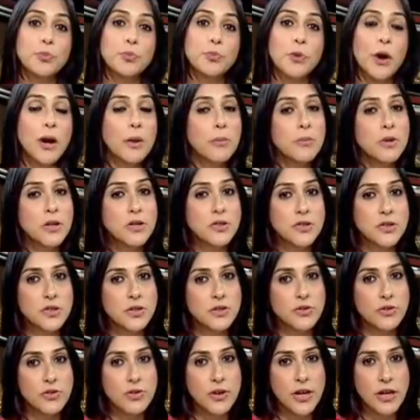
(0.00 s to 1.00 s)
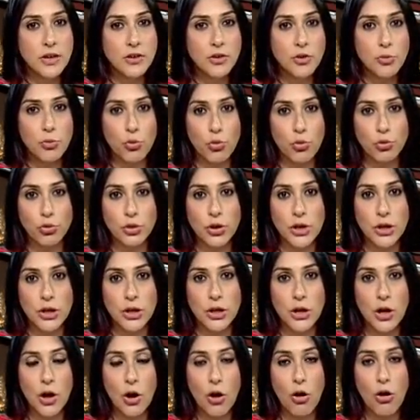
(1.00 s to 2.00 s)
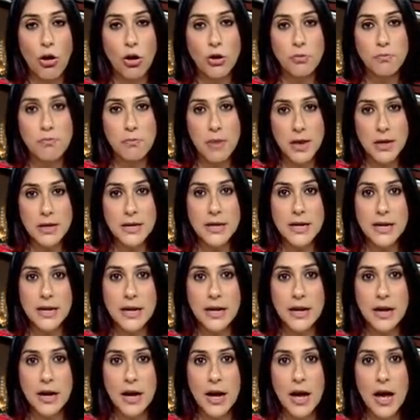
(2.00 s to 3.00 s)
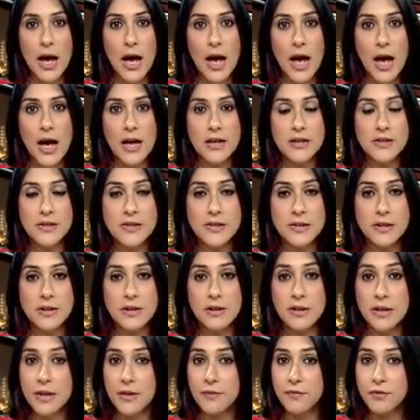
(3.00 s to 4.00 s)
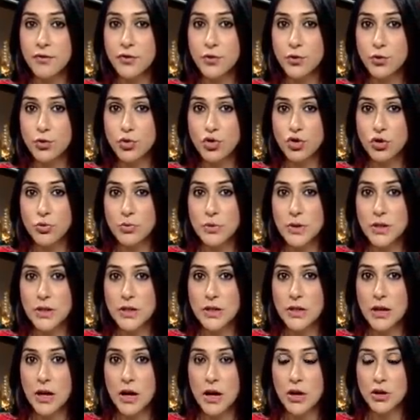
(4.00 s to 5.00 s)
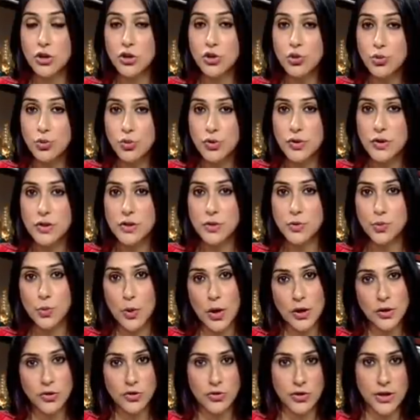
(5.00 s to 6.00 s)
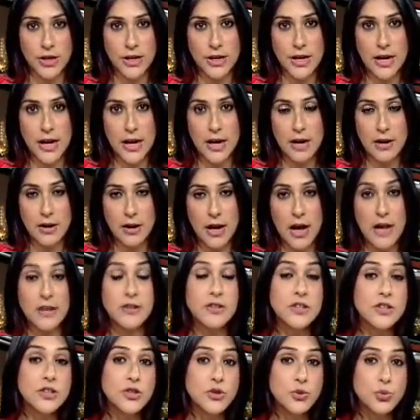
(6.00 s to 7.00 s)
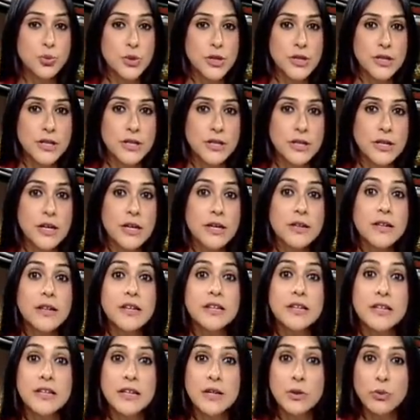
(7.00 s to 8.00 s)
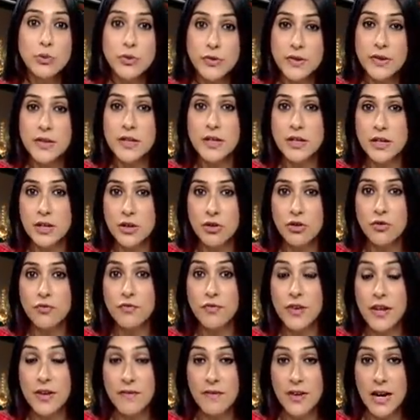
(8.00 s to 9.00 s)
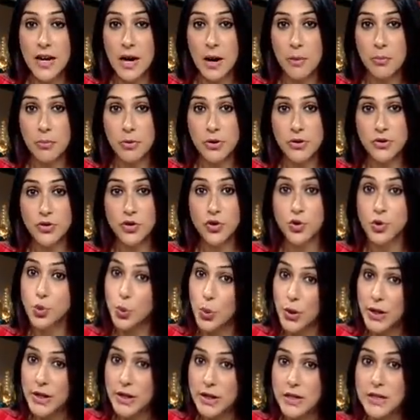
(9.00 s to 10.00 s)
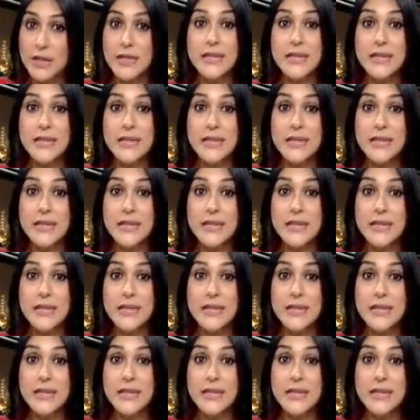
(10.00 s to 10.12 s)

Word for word: Prime Minister Narendra Modi on Monday has left social media users wondering as he tweeted that he was thinking of giving up his Twitter,